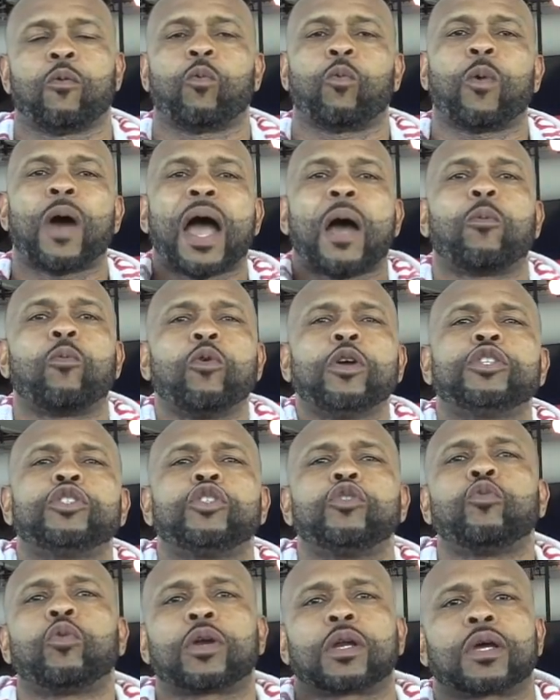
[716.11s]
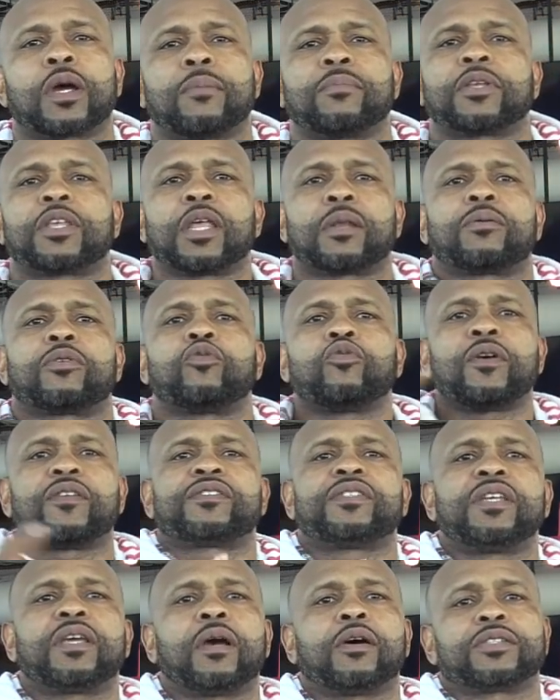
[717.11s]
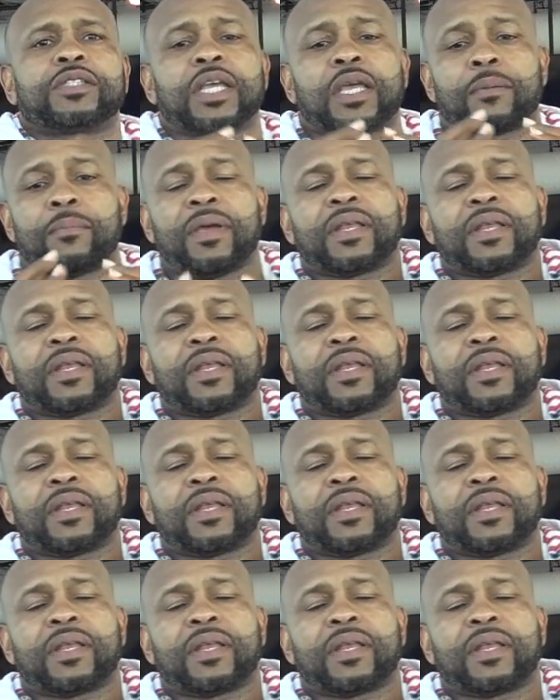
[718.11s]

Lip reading: Why wouldn't you want to come together with UFC because they can